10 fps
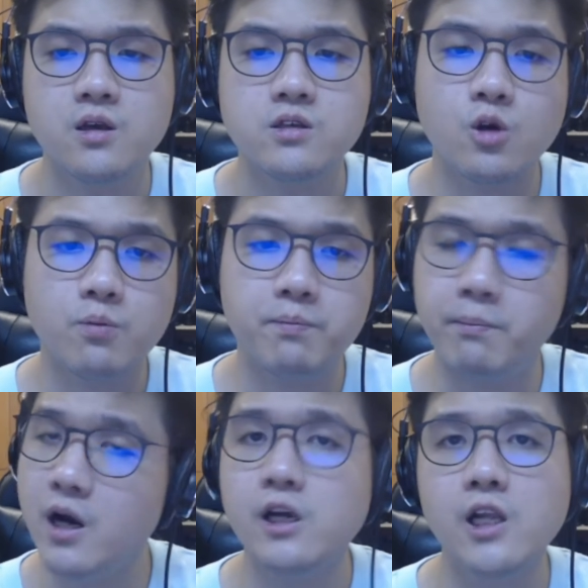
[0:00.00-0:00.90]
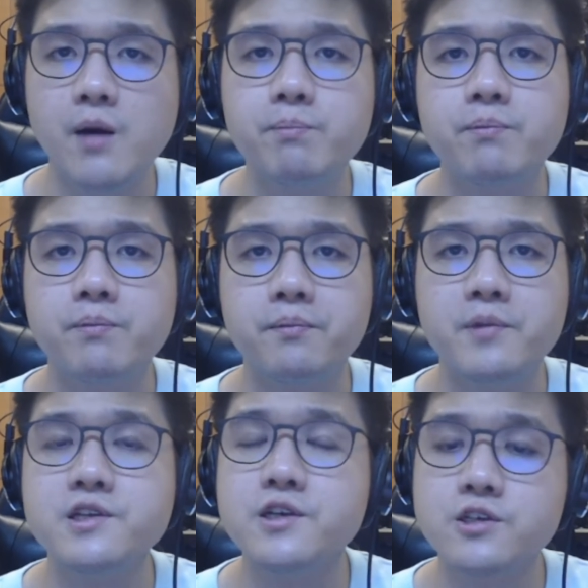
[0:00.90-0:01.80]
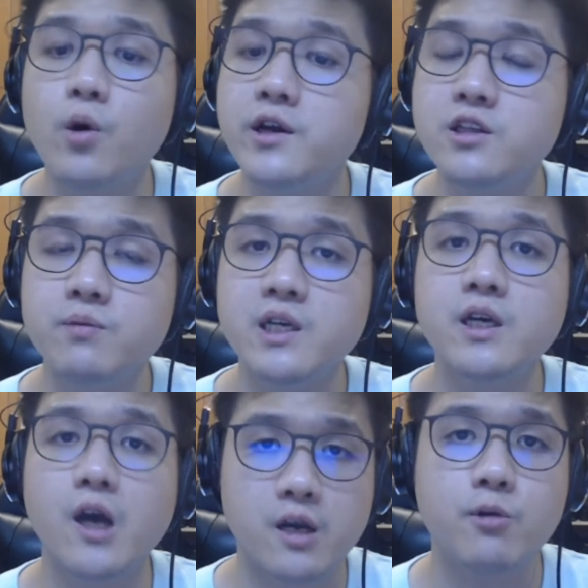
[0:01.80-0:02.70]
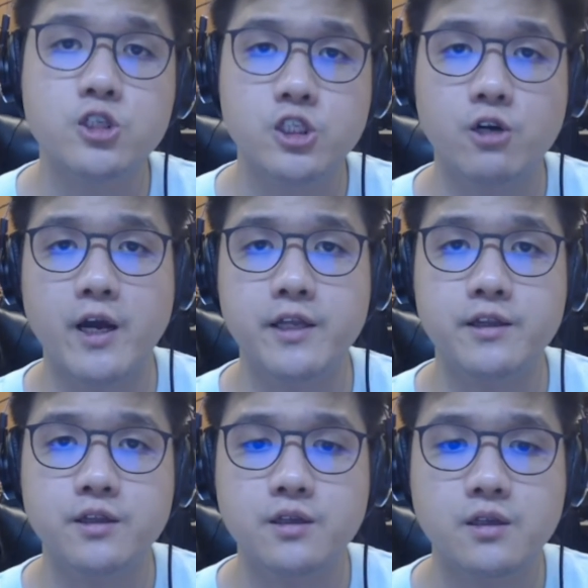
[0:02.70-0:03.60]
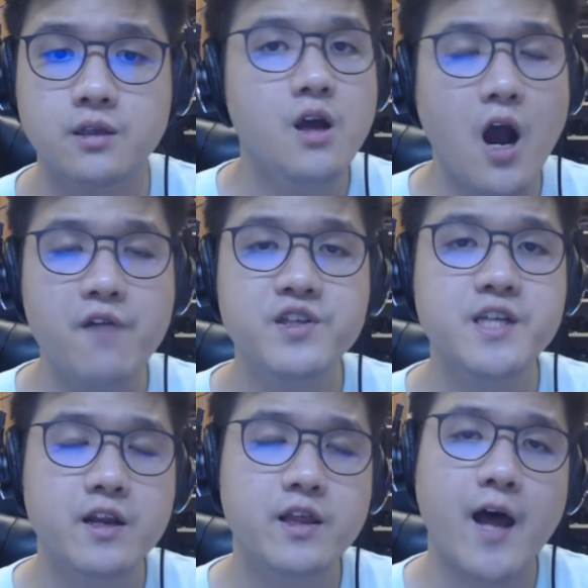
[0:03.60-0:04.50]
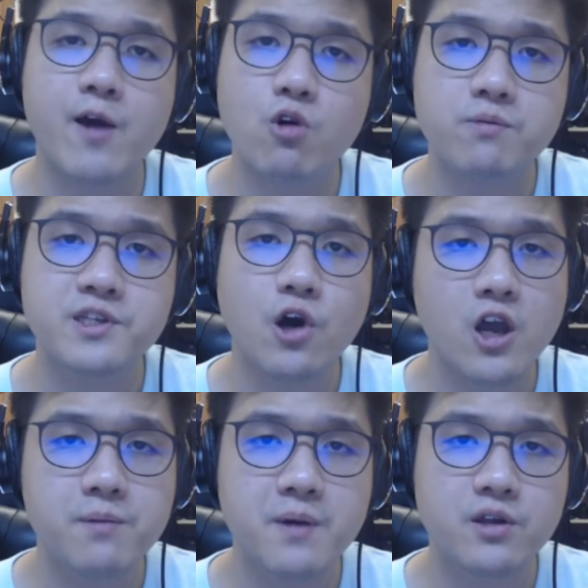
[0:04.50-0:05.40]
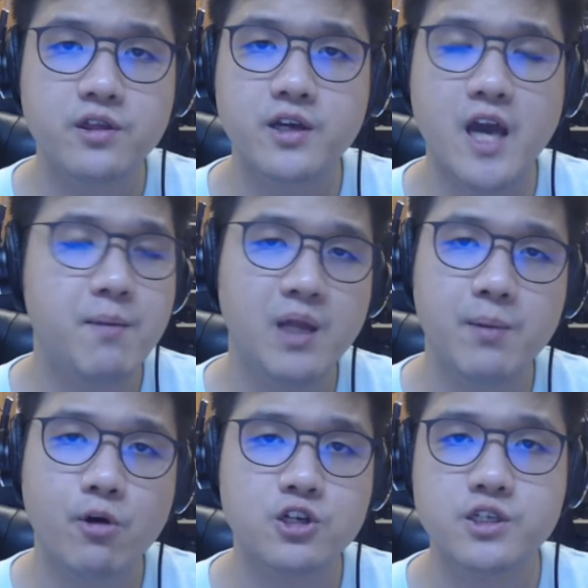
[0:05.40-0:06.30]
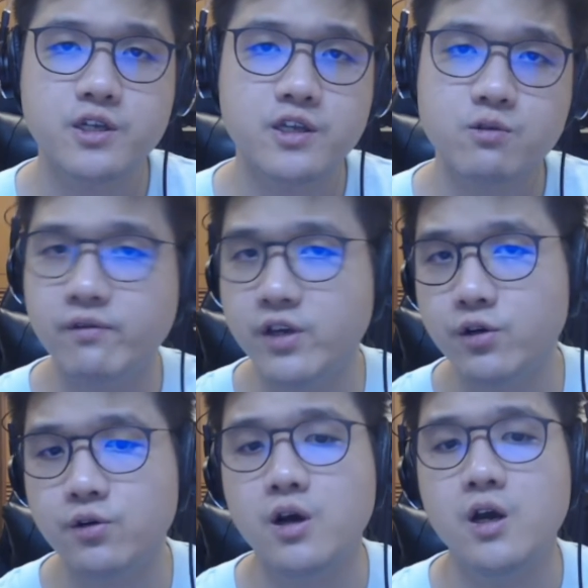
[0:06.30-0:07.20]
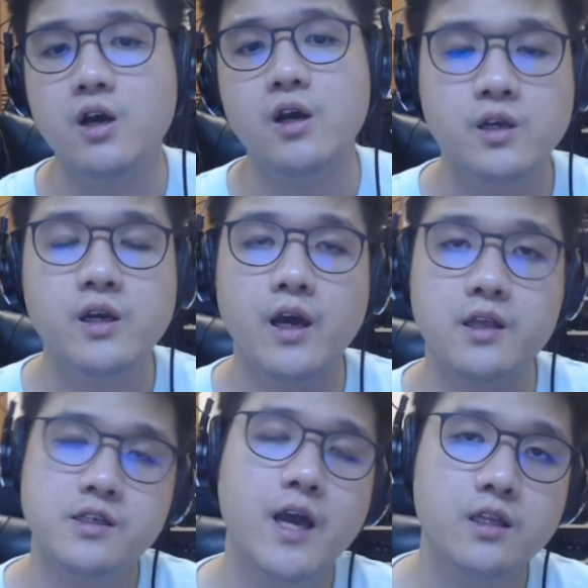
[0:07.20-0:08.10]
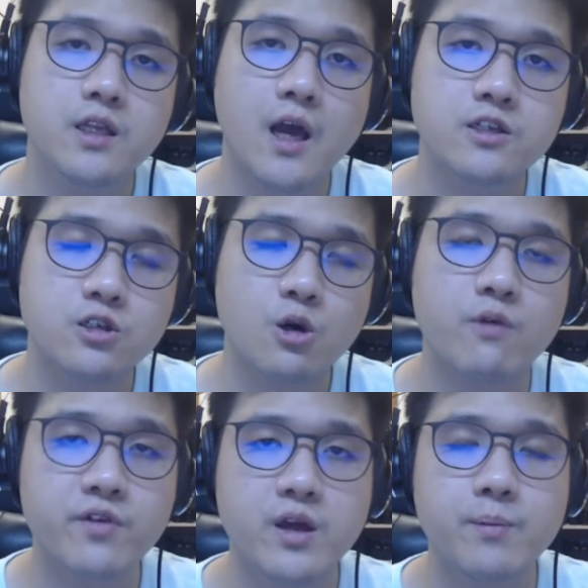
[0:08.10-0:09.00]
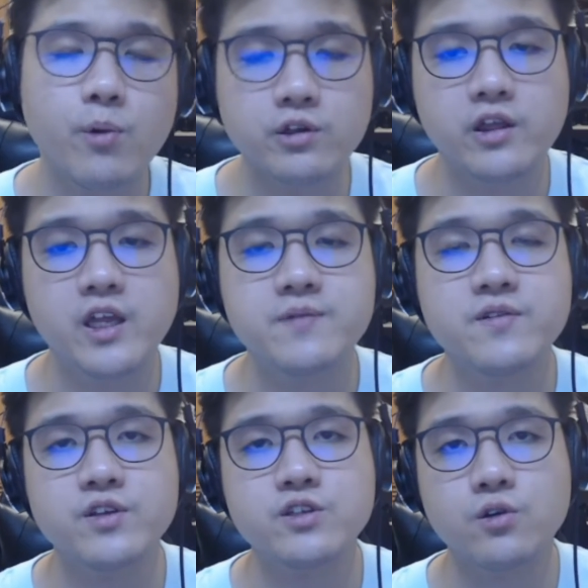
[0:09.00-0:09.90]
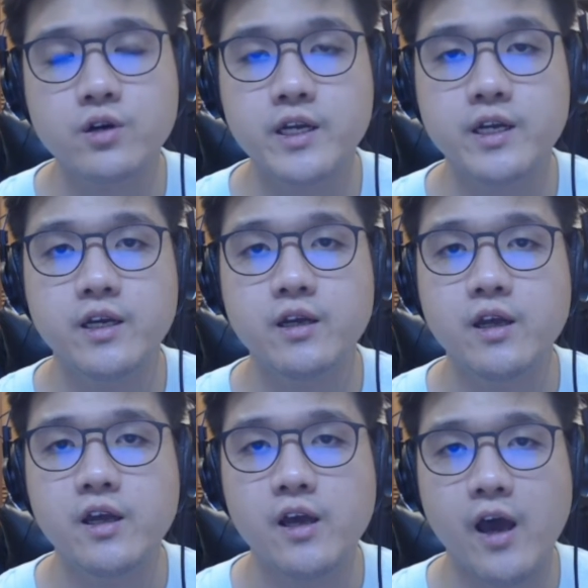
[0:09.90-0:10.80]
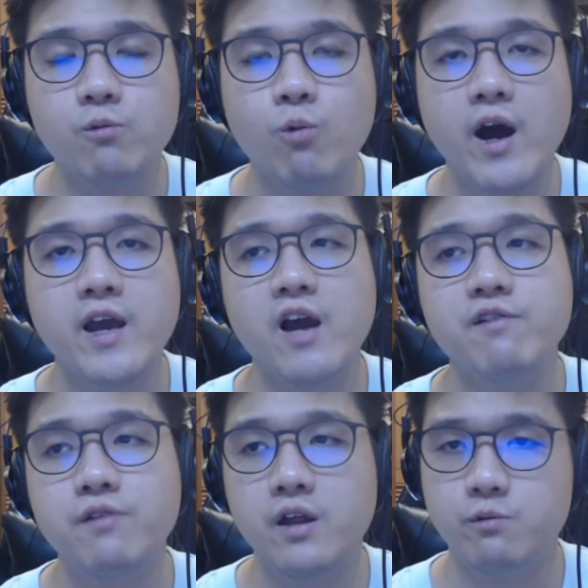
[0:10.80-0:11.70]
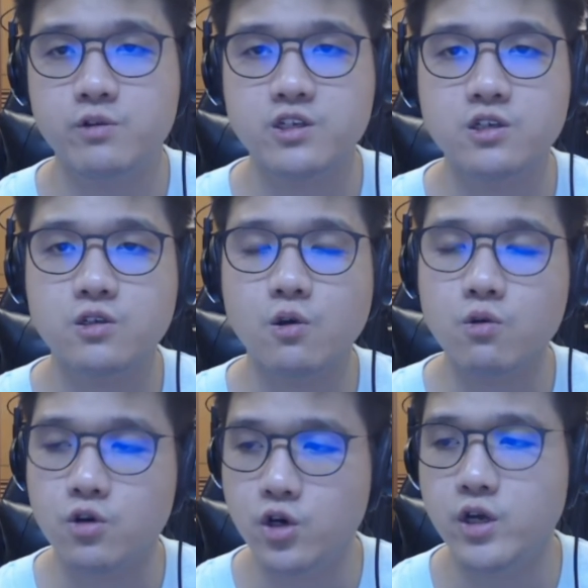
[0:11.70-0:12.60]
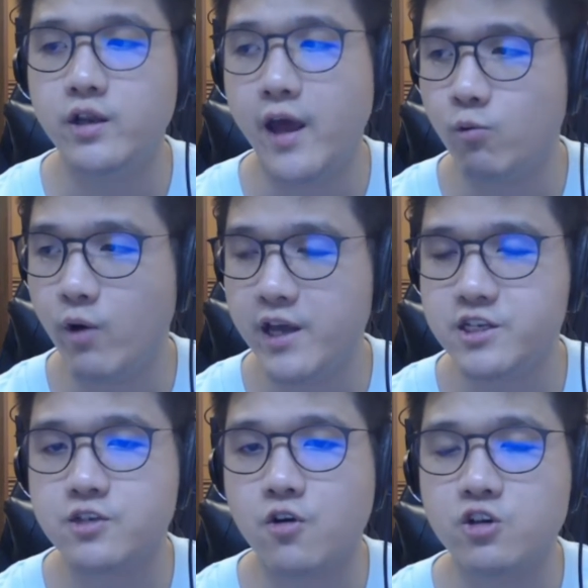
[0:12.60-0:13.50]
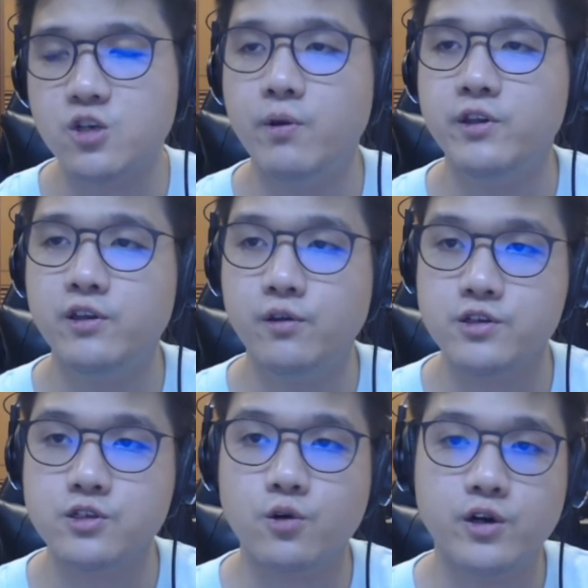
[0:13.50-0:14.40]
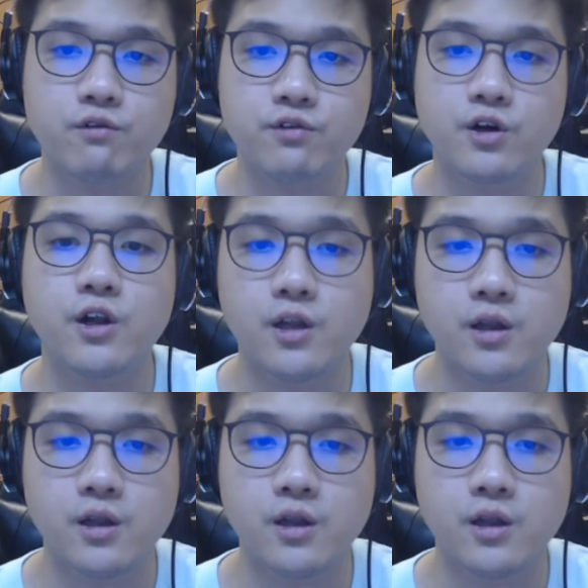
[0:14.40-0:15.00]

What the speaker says: So buckle up, this is going to be an emotional ride. I've decided that I won't be talking about the gameplay portions of this review. Instead, I'll just go over the important themes of the story and why I felt it was so good and why it just contributed to the story overall.